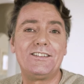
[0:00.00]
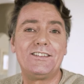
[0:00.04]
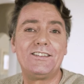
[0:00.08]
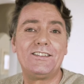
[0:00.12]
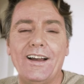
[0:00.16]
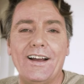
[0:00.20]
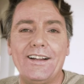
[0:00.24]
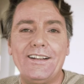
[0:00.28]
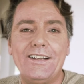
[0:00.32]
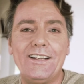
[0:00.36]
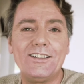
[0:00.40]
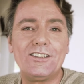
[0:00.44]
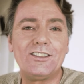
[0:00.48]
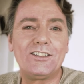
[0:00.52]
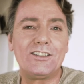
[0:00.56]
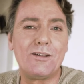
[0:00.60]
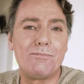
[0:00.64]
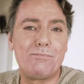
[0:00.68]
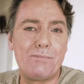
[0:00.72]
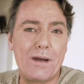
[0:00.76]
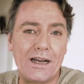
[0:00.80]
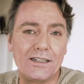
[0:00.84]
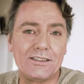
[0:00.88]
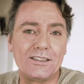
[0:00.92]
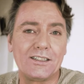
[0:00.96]
And this is a
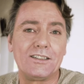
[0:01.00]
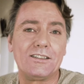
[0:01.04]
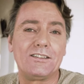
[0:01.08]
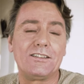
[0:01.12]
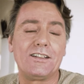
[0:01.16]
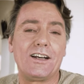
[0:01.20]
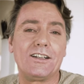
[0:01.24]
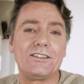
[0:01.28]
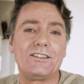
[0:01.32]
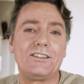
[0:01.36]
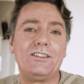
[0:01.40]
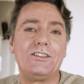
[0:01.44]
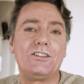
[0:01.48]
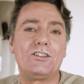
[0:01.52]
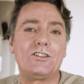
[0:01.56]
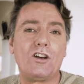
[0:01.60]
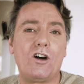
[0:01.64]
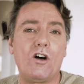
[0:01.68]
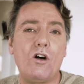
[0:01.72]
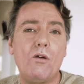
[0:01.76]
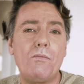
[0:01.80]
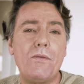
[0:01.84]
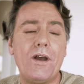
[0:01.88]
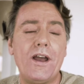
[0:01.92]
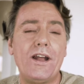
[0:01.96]
pattern I see so
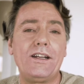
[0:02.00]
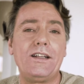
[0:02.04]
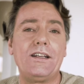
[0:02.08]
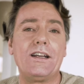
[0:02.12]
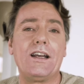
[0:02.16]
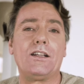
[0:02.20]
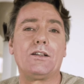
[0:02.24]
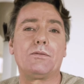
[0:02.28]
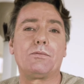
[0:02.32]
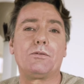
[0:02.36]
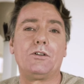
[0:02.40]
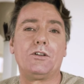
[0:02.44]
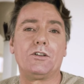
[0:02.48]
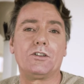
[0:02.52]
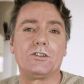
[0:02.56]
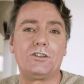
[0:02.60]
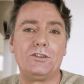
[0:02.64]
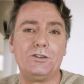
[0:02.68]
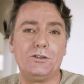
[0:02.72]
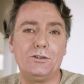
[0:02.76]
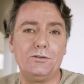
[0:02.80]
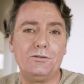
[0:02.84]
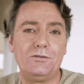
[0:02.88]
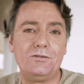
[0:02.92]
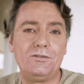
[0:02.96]
many entrepreneurs
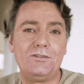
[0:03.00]
do.